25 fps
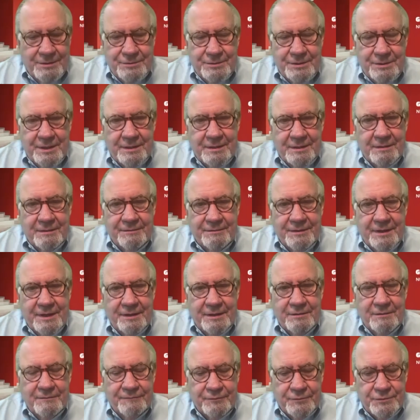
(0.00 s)
you're here, and
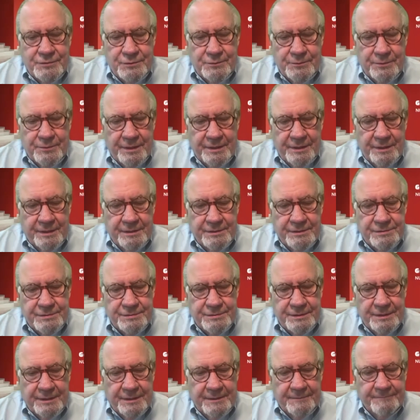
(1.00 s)
thank you for joining
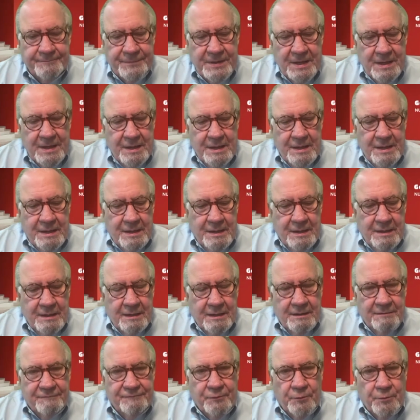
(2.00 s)
us.
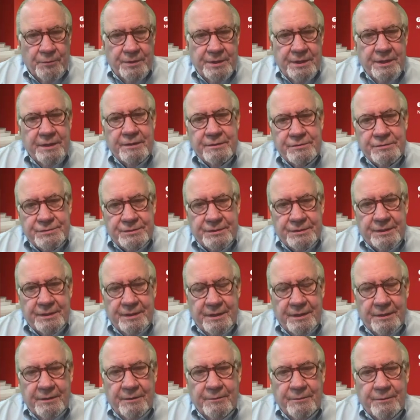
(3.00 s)
4 years
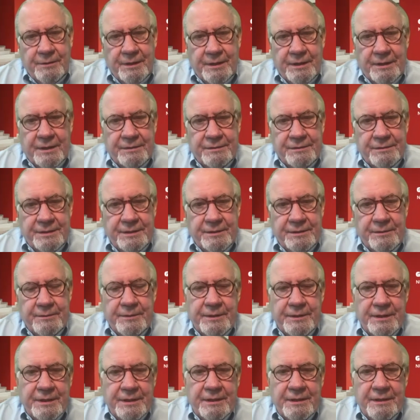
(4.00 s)
ago,
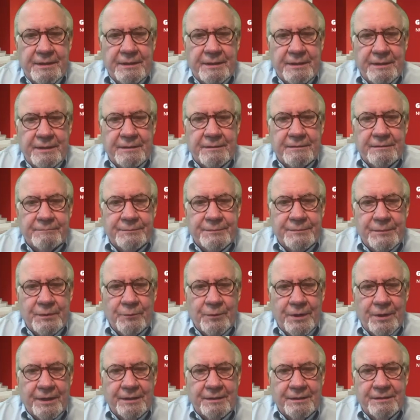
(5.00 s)
DOE
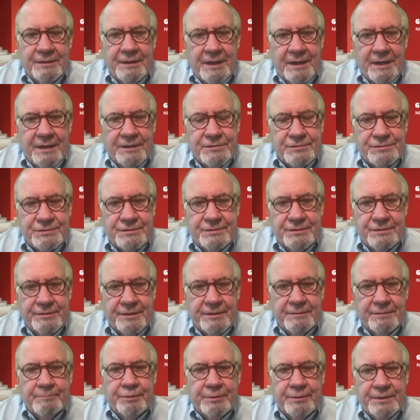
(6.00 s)
recognized
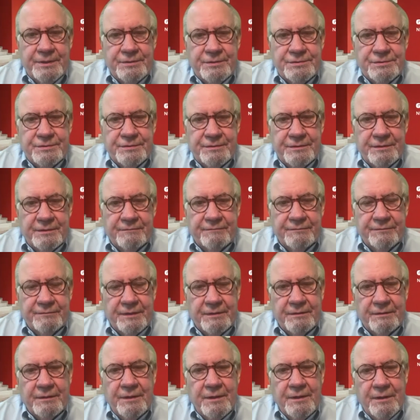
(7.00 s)
the completion
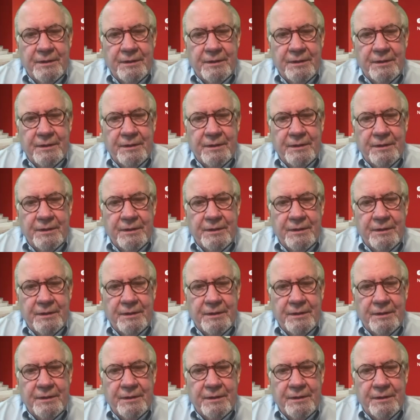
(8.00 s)
of